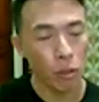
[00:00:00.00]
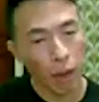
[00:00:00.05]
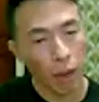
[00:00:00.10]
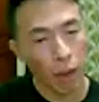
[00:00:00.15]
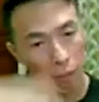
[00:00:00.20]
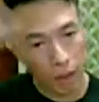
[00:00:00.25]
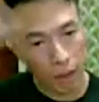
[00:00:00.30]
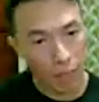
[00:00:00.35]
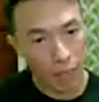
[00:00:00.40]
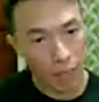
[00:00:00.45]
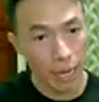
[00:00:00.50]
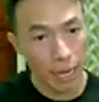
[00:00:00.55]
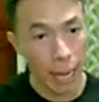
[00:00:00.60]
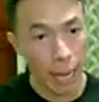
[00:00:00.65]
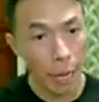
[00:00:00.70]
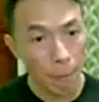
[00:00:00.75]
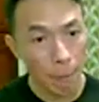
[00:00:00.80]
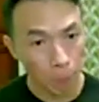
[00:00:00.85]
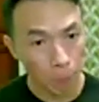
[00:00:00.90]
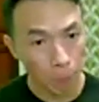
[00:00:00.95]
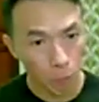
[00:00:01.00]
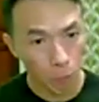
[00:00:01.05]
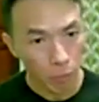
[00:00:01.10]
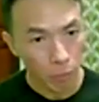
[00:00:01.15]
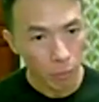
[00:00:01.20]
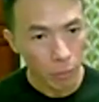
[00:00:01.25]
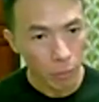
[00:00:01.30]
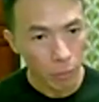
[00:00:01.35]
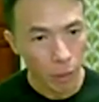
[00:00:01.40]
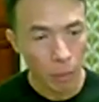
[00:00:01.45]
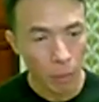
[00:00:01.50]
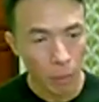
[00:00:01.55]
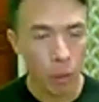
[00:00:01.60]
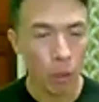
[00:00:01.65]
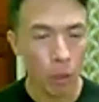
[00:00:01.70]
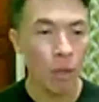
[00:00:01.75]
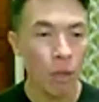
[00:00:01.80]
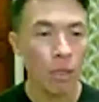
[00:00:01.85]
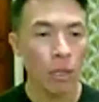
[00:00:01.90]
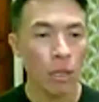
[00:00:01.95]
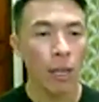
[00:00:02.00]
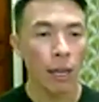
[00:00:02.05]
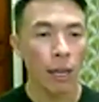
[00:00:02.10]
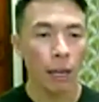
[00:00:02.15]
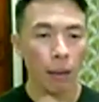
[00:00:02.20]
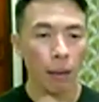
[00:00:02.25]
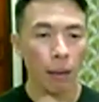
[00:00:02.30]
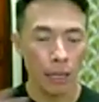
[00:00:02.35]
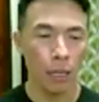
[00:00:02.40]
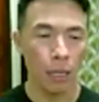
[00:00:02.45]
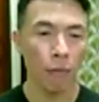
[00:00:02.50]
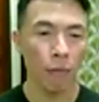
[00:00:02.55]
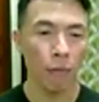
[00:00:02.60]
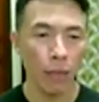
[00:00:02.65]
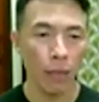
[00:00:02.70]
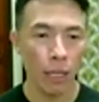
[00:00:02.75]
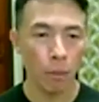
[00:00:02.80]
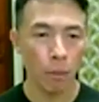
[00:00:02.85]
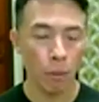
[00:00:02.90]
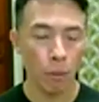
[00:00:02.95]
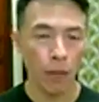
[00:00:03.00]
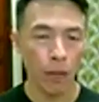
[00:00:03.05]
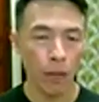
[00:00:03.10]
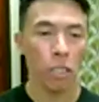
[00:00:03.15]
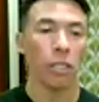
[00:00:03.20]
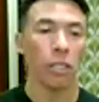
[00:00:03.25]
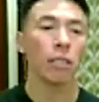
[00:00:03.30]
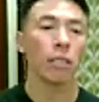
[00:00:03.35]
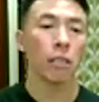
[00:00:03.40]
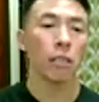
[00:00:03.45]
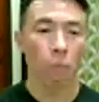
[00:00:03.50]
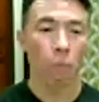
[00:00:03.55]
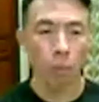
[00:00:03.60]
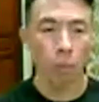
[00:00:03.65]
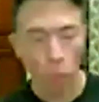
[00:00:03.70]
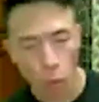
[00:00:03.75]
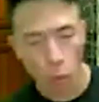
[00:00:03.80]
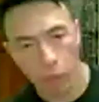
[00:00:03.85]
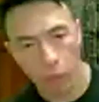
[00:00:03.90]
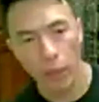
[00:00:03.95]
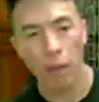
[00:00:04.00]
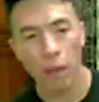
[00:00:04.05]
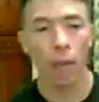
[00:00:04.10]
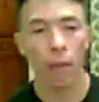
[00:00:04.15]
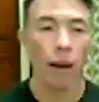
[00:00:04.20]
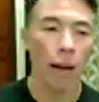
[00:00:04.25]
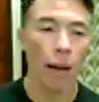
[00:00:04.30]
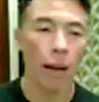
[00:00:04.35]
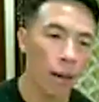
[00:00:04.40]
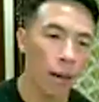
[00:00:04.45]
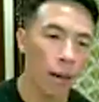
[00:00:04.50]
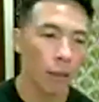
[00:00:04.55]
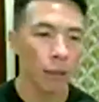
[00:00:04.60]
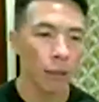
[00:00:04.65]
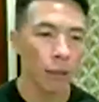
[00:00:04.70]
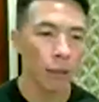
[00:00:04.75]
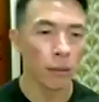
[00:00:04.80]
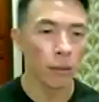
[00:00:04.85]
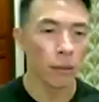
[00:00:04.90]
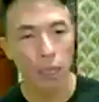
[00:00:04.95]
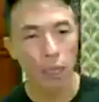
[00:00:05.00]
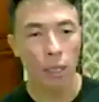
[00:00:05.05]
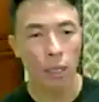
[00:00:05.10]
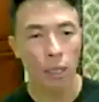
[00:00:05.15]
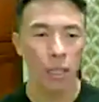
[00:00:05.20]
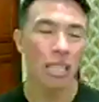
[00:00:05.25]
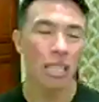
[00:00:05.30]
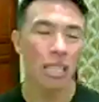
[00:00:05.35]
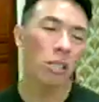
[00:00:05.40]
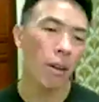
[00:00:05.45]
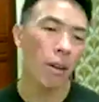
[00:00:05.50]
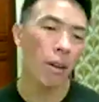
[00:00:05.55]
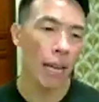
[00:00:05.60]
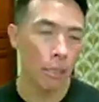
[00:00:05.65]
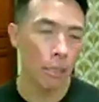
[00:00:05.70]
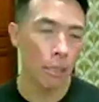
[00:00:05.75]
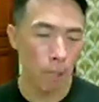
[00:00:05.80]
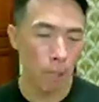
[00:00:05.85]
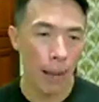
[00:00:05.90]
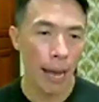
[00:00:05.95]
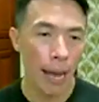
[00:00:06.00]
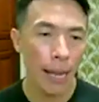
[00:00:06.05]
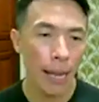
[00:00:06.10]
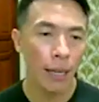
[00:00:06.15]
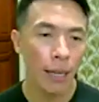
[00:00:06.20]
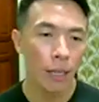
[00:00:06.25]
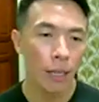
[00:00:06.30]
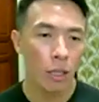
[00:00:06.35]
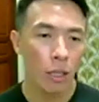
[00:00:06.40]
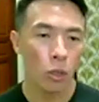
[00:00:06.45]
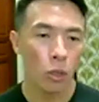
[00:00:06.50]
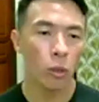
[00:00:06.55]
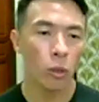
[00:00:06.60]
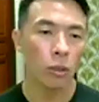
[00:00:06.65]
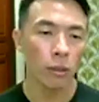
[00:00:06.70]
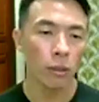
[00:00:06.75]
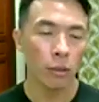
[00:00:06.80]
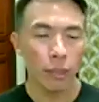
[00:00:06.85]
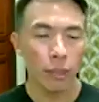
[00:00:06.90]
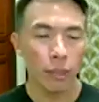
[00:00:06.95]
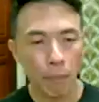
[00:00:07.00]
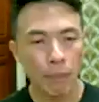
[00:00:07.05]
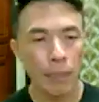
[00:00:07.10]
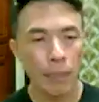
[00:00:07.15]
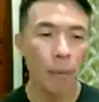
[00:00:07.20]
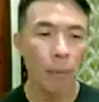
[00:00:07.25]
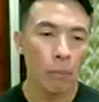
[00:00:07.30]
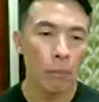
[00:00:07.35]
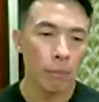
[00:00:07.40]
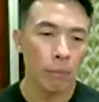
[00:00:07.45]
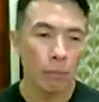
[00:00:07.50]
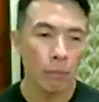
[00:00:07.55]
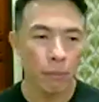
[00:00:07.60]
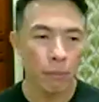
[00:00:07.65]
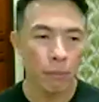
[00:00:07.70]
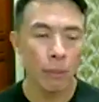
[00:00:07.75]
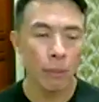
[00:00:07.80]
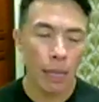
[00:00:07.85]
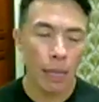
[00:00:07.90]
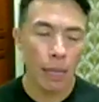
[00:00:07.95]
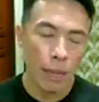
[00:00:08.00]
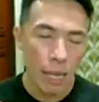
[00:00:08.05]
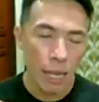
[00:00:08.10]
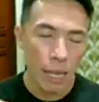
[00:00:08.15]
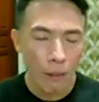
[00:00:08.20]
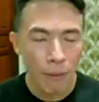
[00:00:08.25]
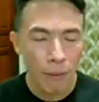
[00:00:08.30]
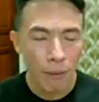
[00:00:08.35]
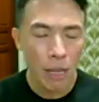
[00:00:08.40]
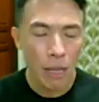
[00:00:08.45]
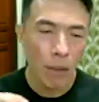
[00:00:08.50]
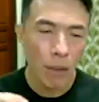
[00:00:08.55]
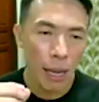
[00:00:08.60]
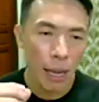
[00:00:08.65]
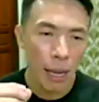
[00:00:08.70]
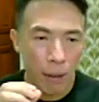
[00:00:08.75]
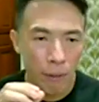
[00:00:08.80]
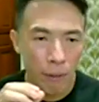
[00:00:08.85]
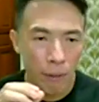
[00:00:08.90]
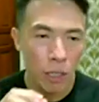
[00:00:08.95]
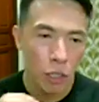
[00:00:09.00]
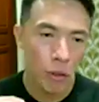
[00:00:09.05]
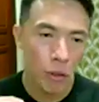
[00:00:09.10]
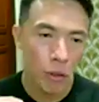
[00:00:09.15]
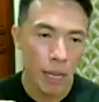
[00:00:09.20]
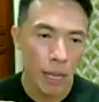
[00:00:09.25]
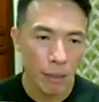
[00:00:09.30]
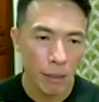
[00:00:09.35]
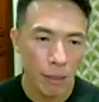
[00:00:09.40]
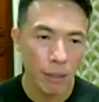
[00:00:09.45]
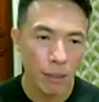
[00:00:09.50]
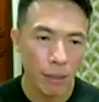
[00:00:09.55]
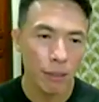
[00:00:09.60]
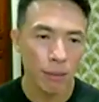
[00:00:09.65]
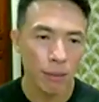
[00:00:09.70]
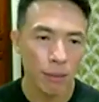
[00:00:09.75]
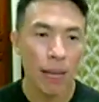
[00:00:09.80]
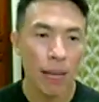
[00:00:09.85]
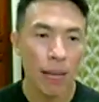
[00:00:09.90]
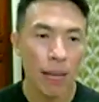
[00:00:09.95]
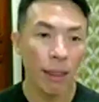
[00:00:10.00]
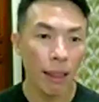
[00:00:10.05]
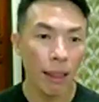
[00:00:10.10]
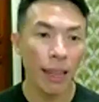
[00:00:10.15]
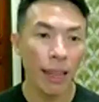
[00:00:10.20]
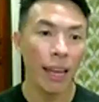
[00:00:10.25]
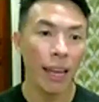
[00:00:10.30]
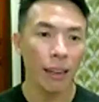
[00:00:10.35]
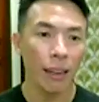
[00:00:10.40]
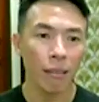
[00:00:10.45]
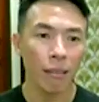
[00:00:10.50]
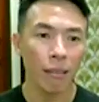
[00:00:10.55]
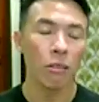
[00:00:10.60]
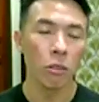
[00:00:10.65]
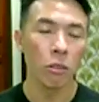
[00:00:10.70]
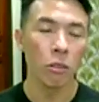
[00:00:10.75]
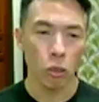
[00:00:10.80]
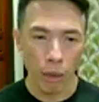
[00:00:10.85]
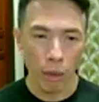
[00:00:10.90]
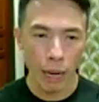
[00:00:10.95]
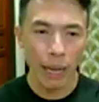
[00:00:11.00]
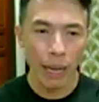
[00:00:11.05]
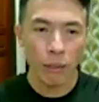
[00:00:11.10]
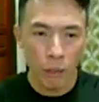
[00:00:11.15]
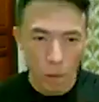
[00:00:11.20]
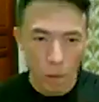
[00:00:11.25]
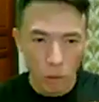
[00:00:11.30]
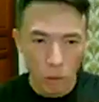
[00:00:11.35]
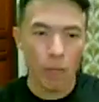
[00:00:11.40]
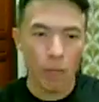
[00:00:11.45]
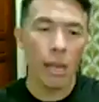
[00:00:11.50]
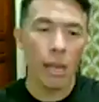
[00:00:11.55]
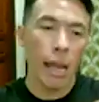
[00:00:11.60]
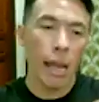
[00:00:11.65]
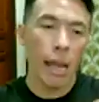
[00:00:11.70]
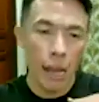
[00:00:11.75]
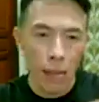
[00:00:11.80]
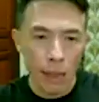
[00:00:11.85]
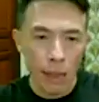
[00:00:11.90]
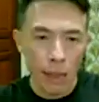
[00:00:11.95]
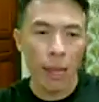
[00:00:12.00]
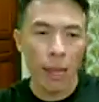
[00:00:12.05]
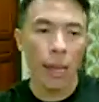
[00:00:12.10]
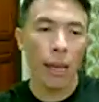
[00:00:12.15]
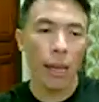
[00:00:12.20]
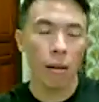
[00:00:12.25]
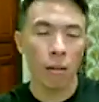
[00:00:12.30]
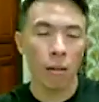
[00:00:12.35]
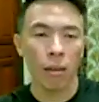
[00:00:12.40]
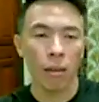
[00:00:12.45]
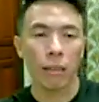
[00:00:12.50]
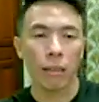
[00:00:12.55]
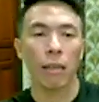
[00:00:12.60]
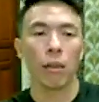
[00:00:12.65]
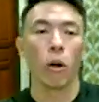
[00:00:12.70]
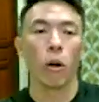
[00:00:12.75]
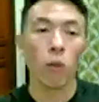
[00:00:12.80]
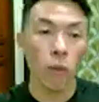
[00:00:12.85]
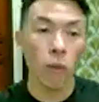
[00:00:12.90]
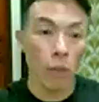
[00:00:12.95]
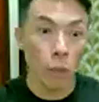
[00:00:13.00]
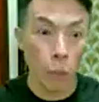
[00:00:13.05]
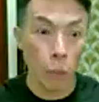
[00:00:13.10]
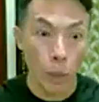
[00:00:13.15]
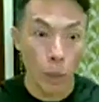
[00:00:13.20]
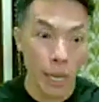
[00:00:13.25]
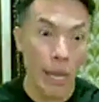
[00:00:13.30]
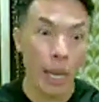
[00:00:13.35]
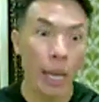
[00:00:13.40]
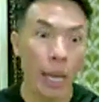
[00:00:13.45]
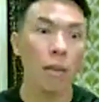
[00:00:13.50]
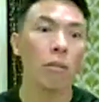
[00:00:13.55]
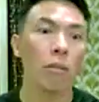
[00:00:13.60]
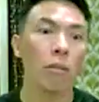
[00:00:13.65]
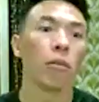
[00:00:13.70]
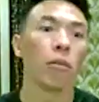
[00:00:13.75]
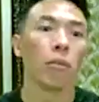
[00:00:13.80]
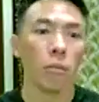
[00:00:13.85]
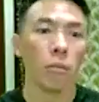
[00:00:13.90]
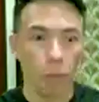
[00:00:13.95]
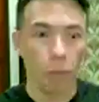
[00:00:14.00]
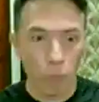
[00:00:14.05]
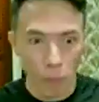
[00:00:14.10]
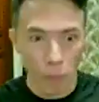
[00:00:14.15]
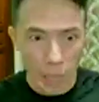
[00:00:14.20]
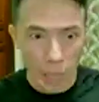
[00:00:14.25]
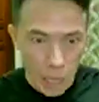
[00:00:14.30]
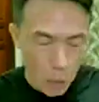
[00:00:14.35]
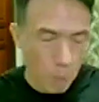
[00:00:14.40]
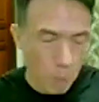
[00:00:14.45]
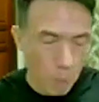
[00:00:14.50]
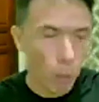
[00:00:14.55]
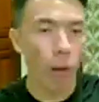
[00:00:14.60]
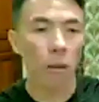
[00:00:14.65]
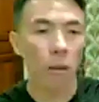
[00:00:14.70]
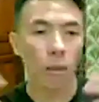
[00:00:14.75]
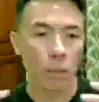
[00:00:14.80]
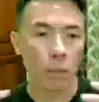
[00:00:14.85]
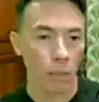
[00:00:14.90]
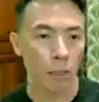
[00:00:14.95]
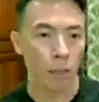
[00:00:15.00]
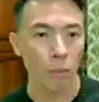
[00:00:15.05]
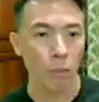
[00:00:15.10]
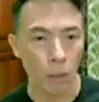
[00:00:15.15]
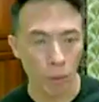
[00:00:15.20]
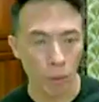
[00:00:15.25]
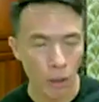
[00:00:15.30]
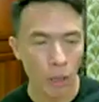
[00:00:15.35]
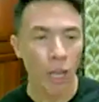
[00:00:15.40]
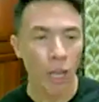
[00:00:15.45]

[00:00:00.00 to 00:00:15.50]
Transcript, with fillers: throughout the day, because as a fitness profession, you'd be moving around, so it's not as bad. So sometime in the evening, you can have a treat rather than you try not to eat anything at all. Then over the weekend, you really spoil yourself with